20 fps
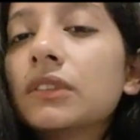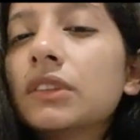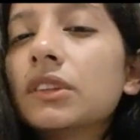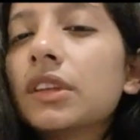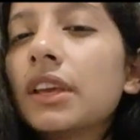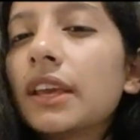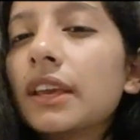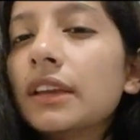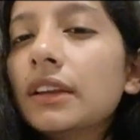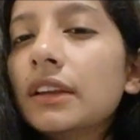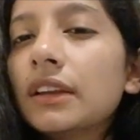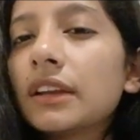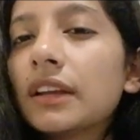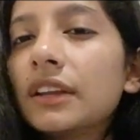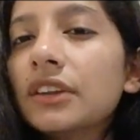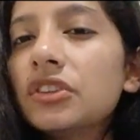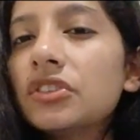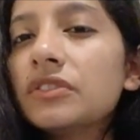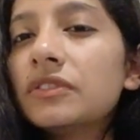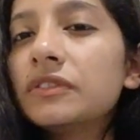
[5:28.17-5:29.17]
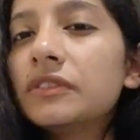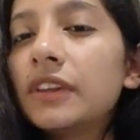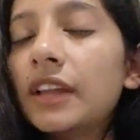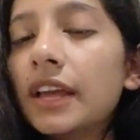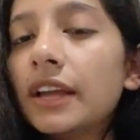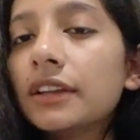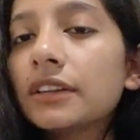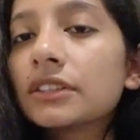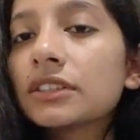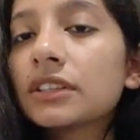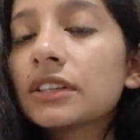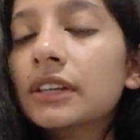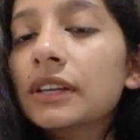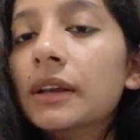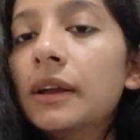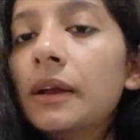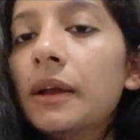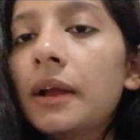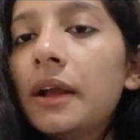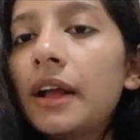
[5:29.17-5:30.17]
think and reflect
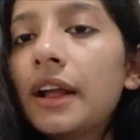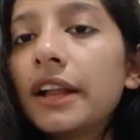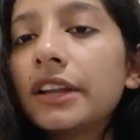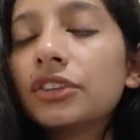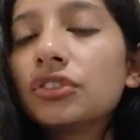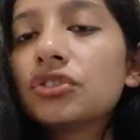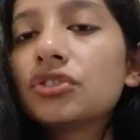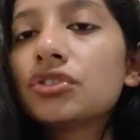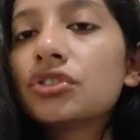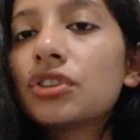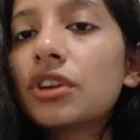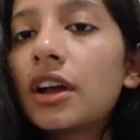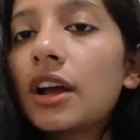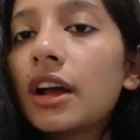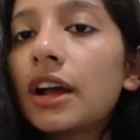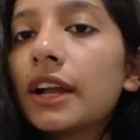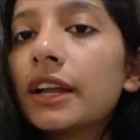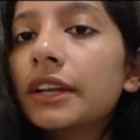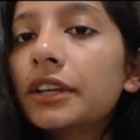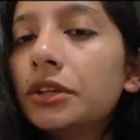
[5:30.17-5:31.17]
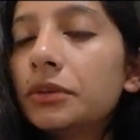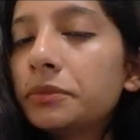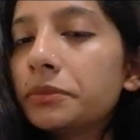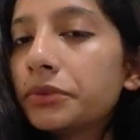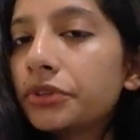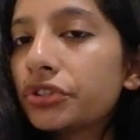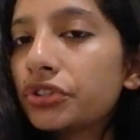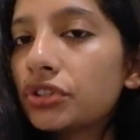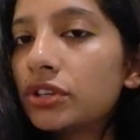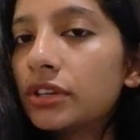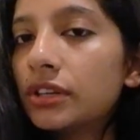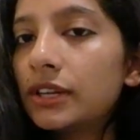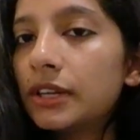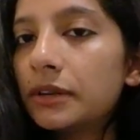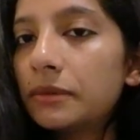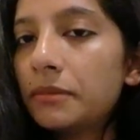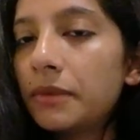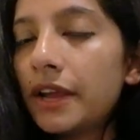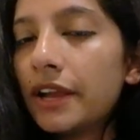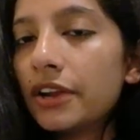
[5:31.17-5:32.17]
and try to put your
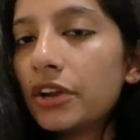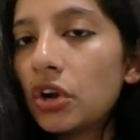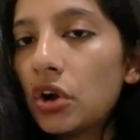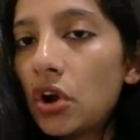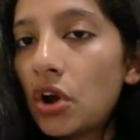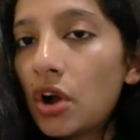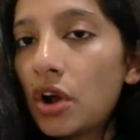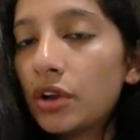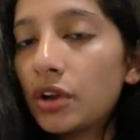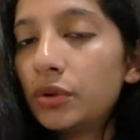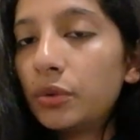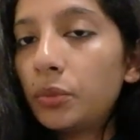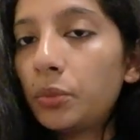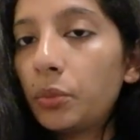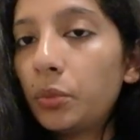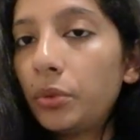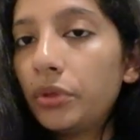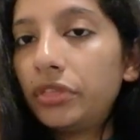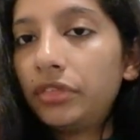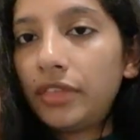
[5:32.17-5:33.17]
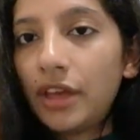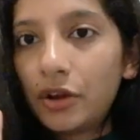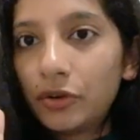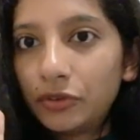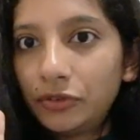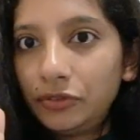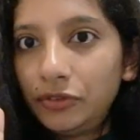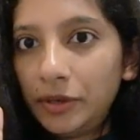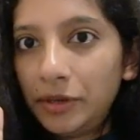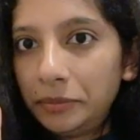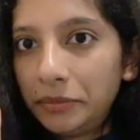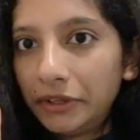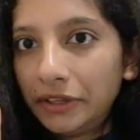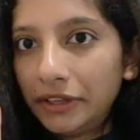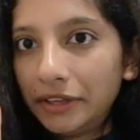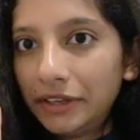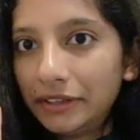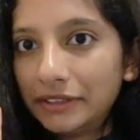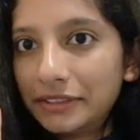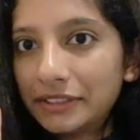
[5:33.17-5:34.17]
lid back on without flipping
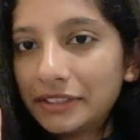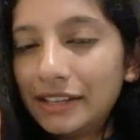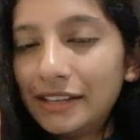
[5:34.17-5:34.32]
it.